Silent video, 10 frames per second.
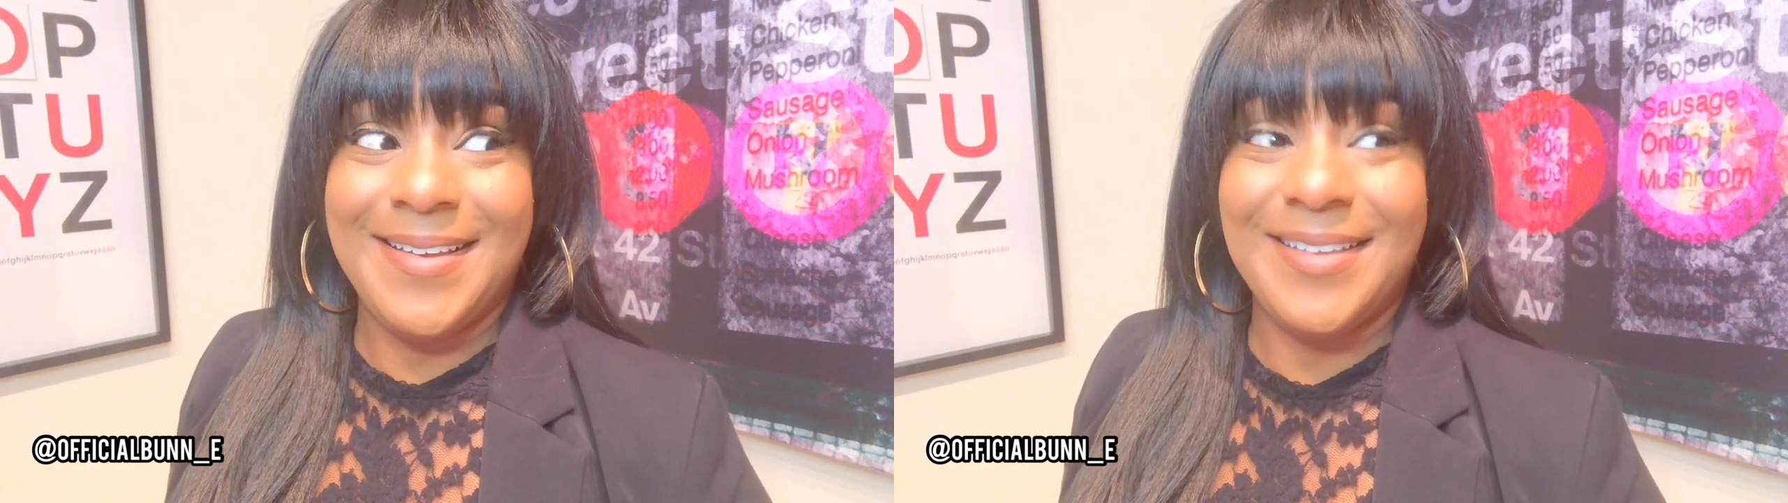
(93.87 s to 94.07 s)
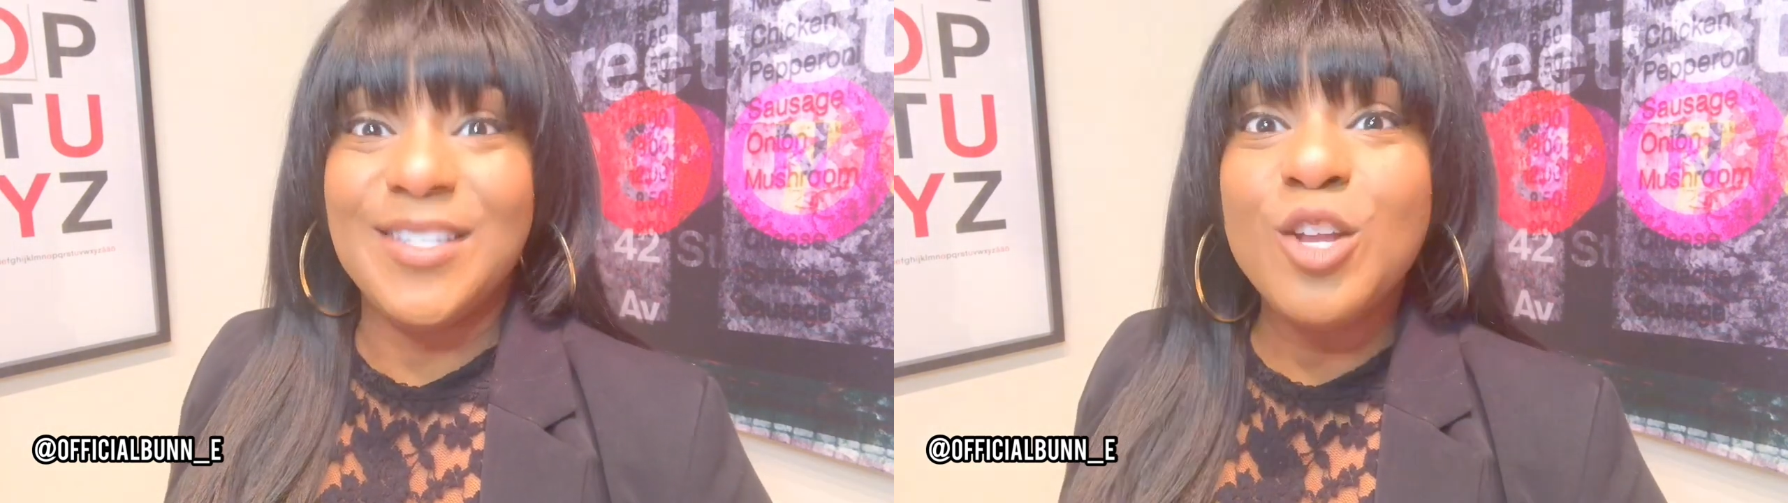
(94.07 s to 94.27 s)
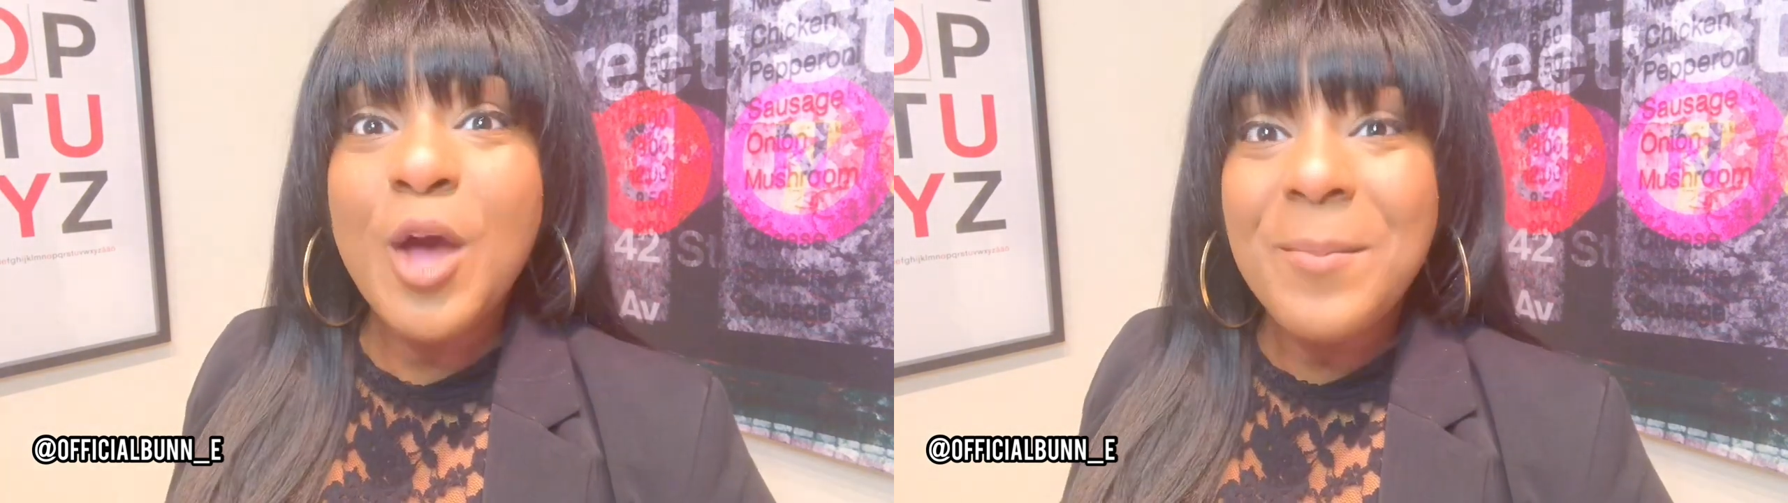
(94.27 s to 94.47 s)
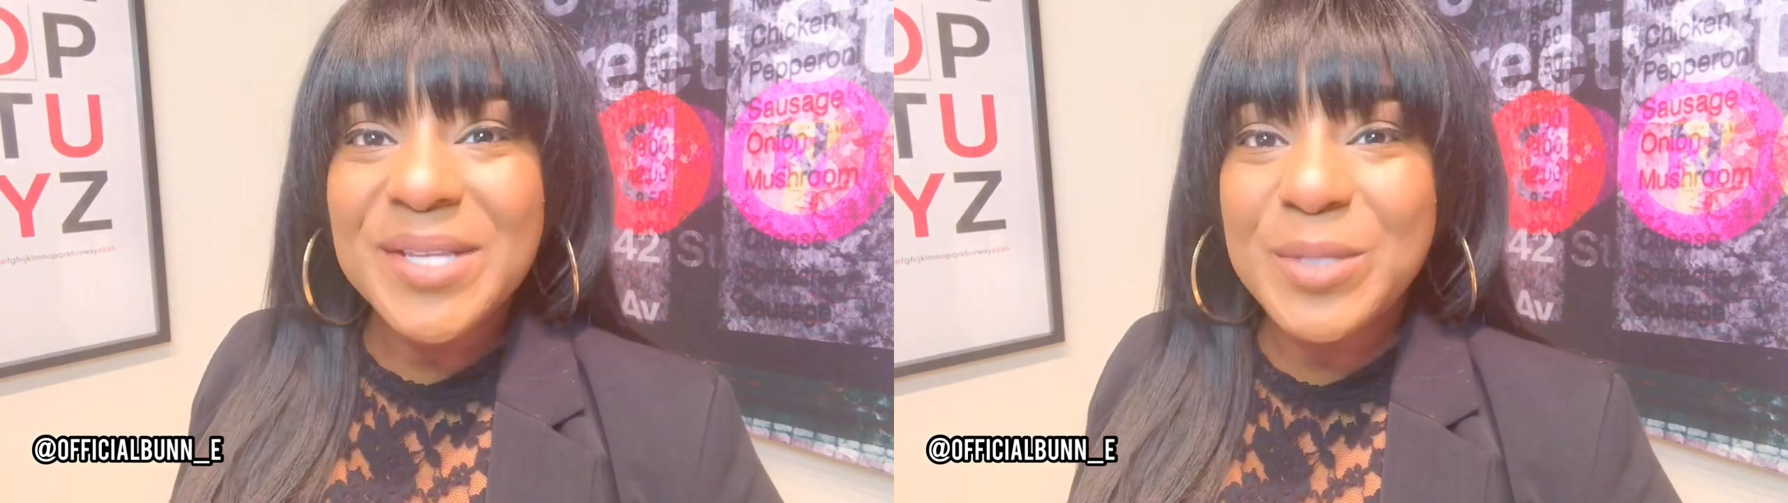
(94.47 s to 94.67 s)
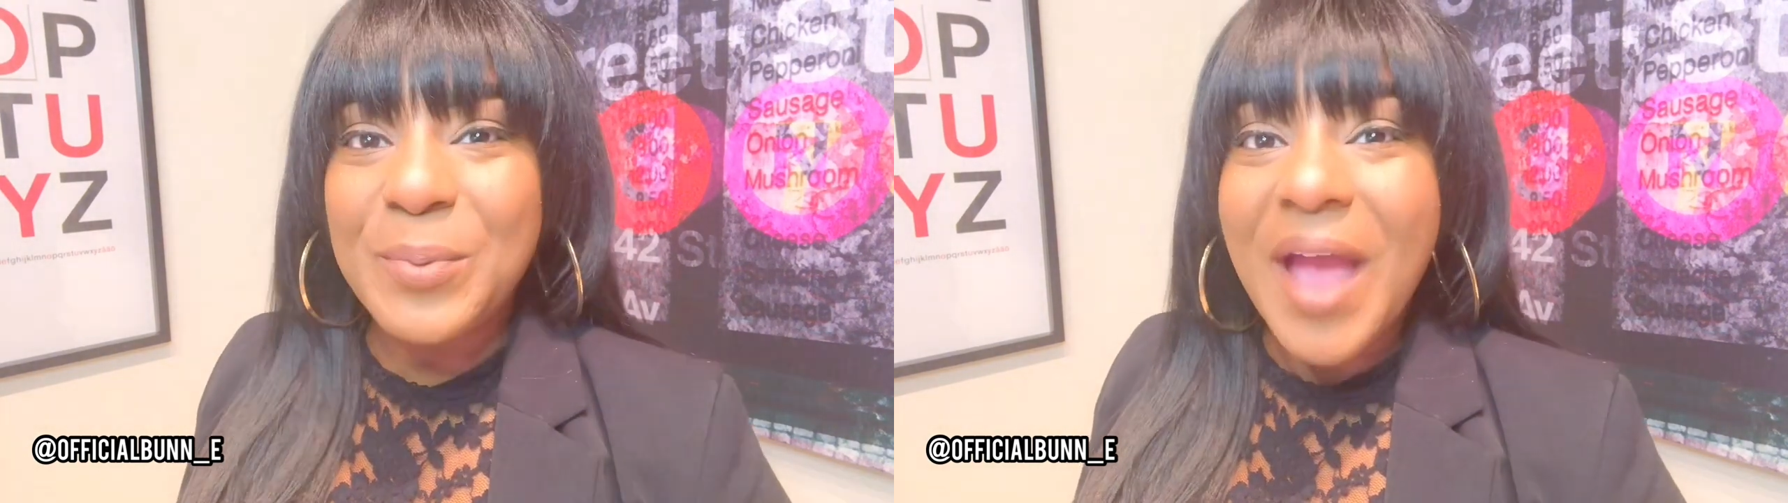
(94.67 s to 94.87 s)
So don't be
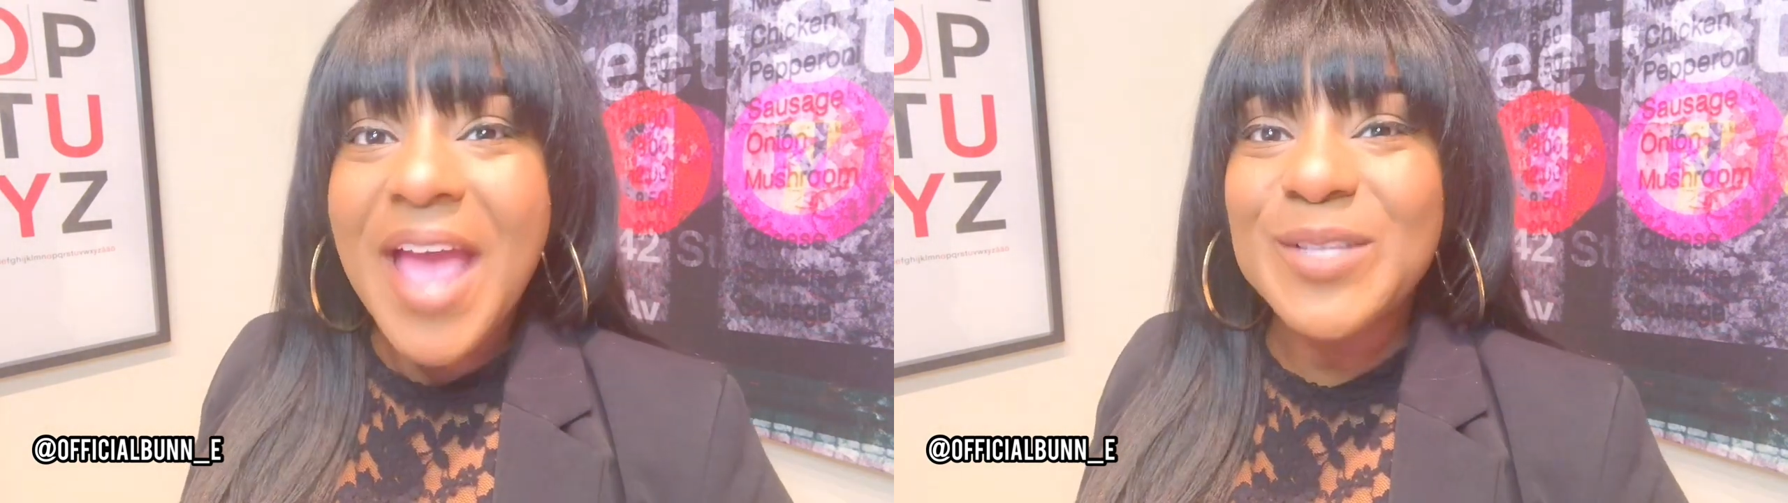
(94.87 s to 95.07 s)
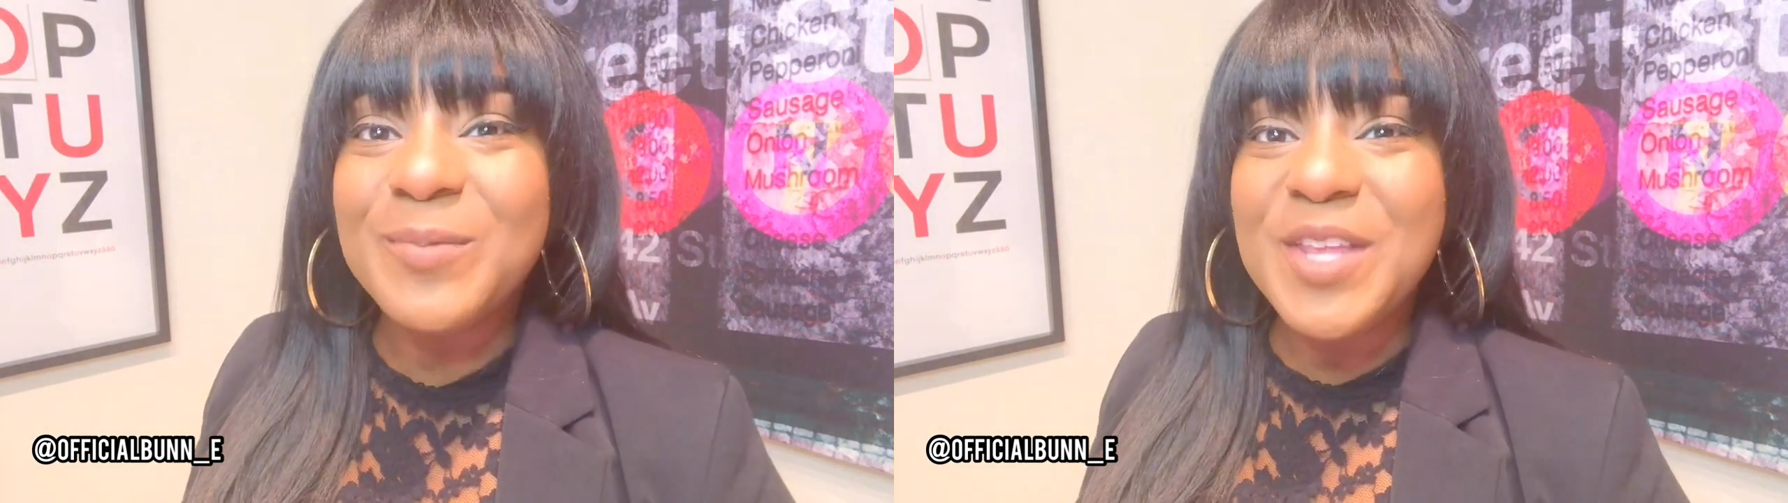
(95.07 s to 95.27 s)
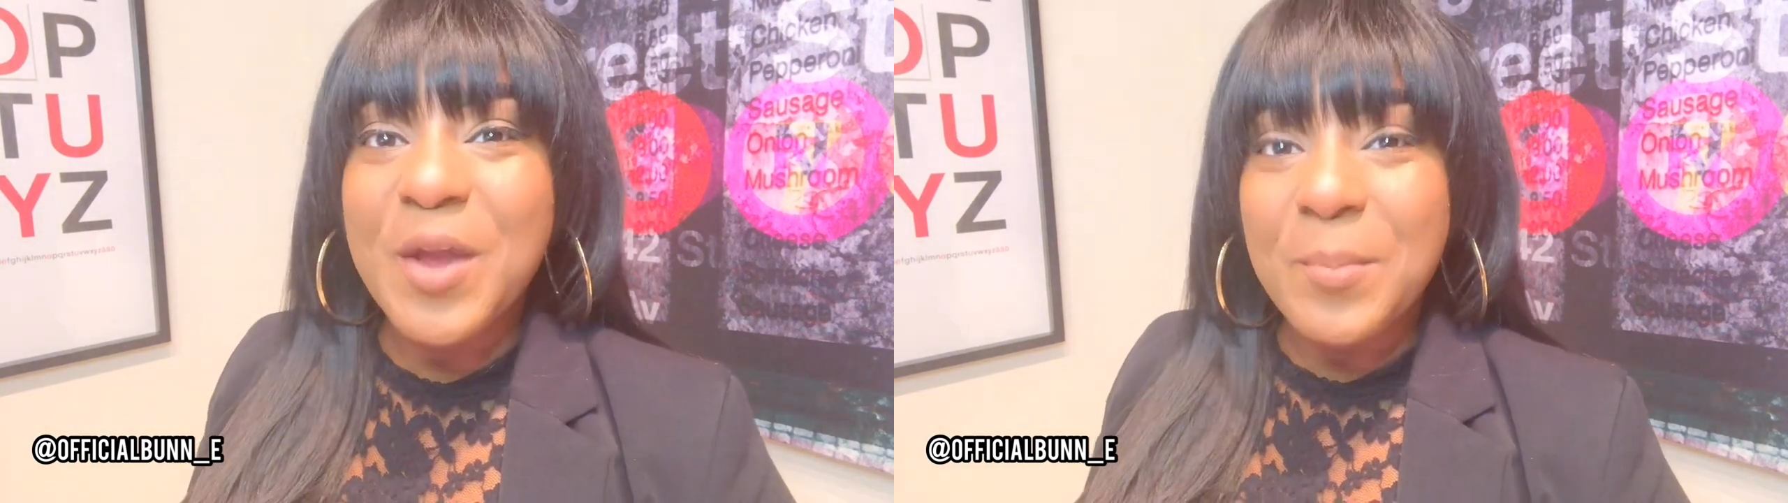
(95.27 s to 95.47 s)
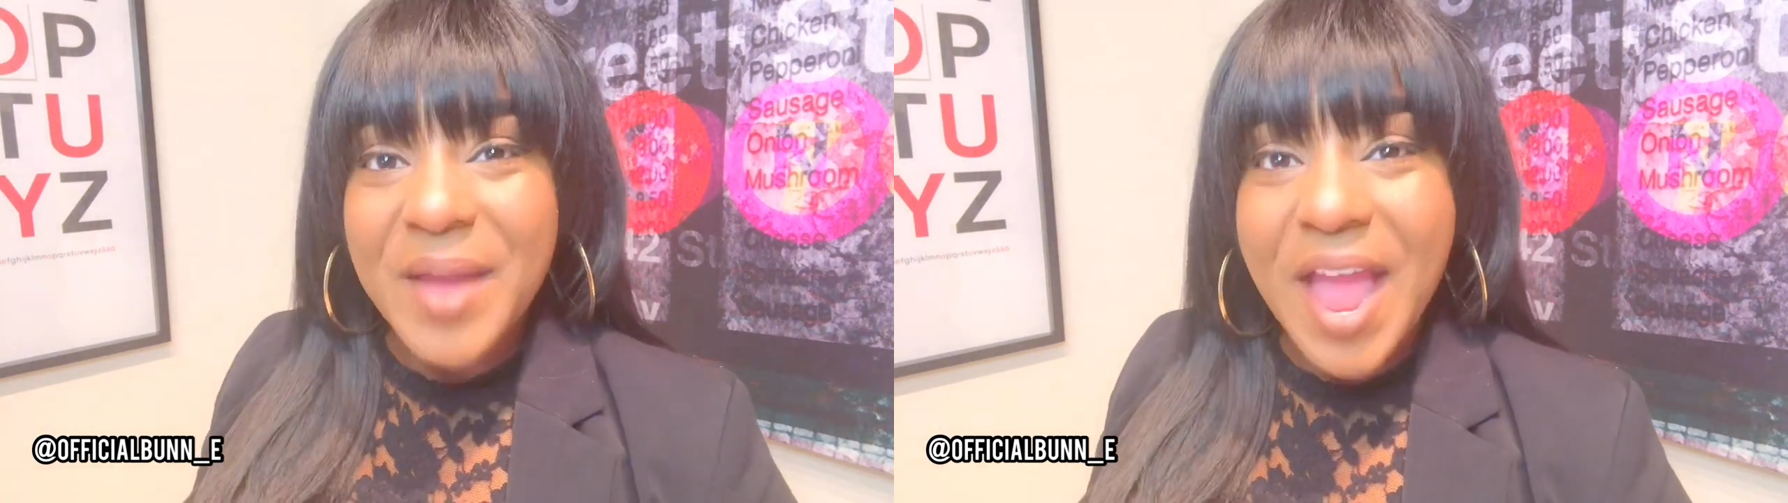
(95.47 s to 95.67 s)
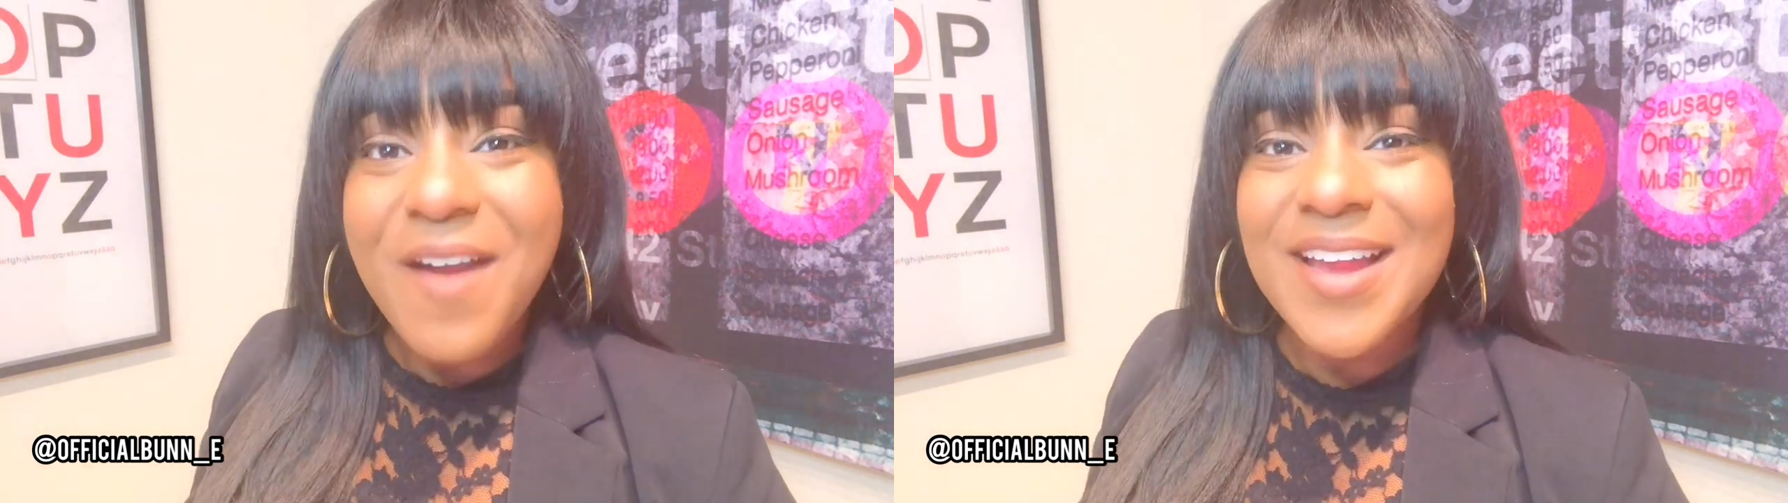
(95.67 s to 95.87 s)
surprised when your
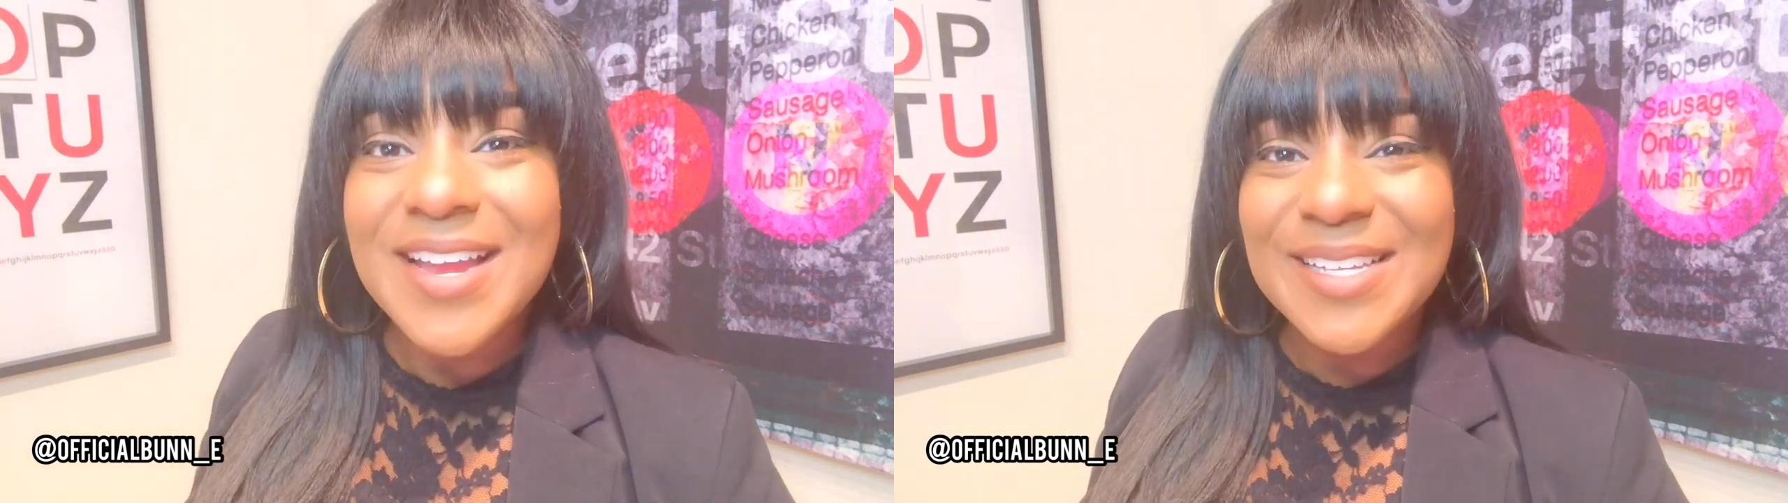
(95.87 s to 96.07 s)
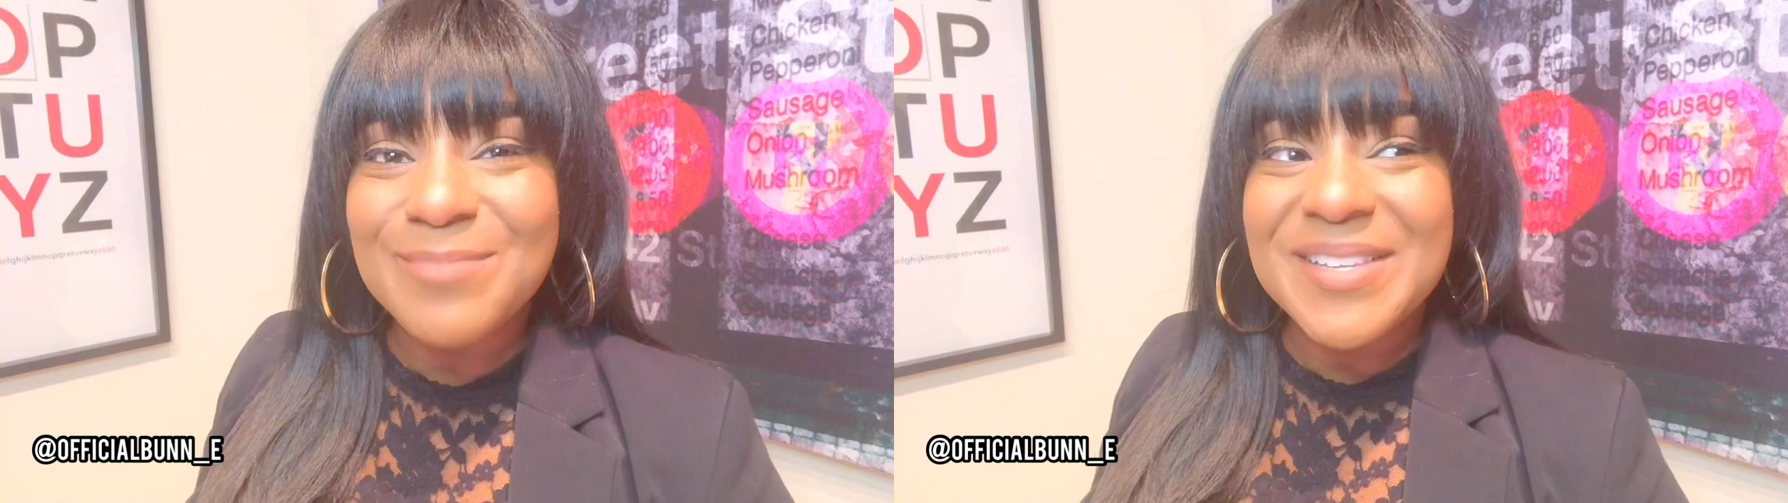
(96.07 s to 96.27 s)
para is